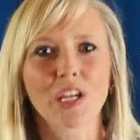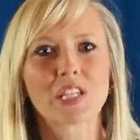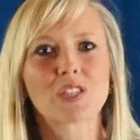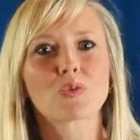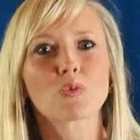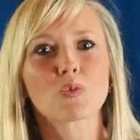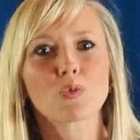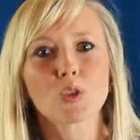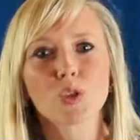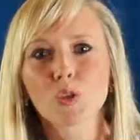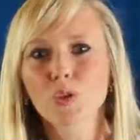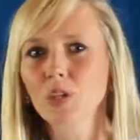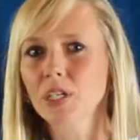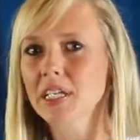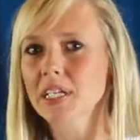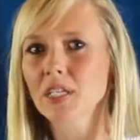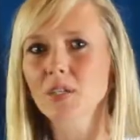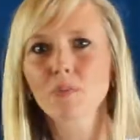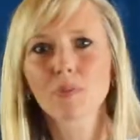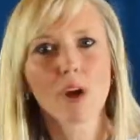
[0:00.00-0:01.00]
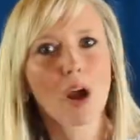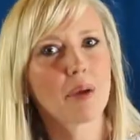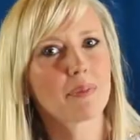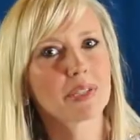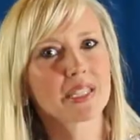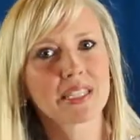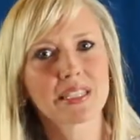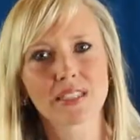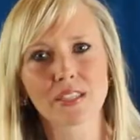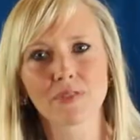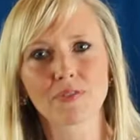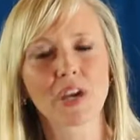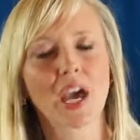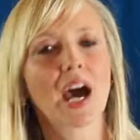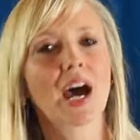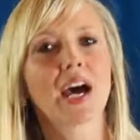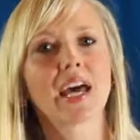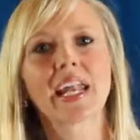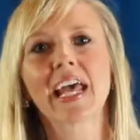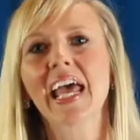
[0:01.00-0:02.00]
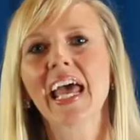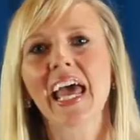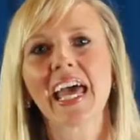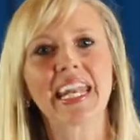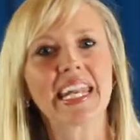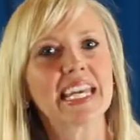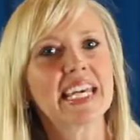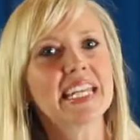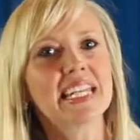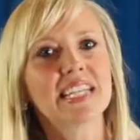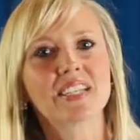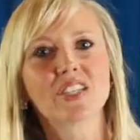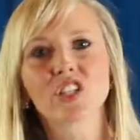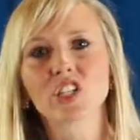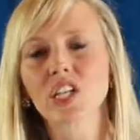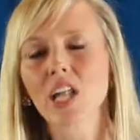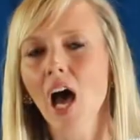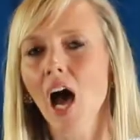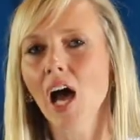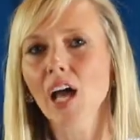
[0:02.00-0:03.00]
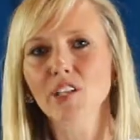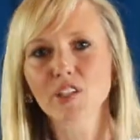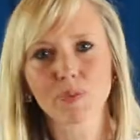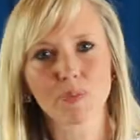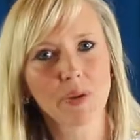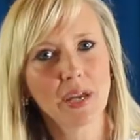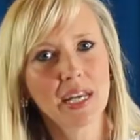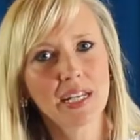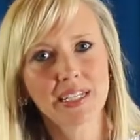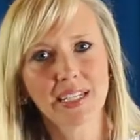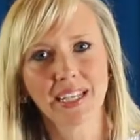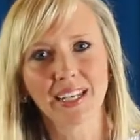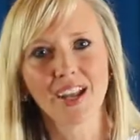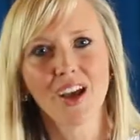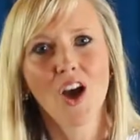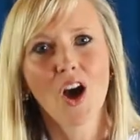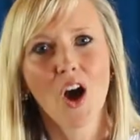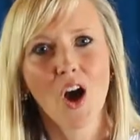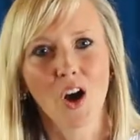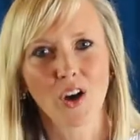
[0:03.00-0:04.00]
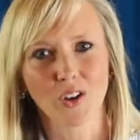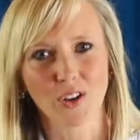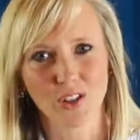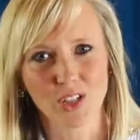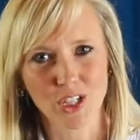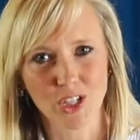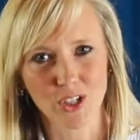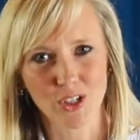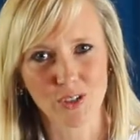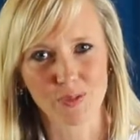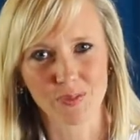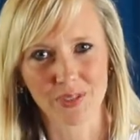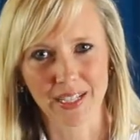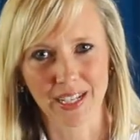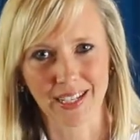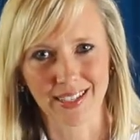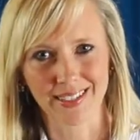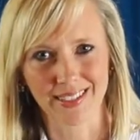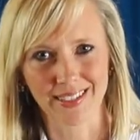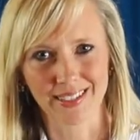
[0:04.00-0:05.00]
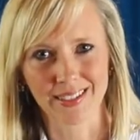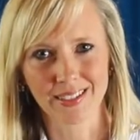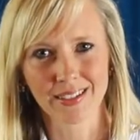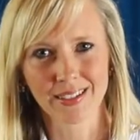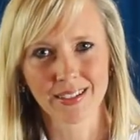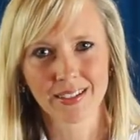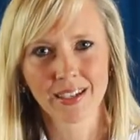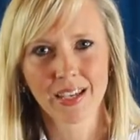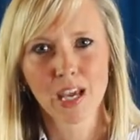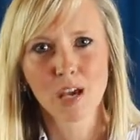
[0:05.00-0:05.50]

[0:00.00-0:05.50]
It's rooted in the promises of God and it is not dependent on our circumstances.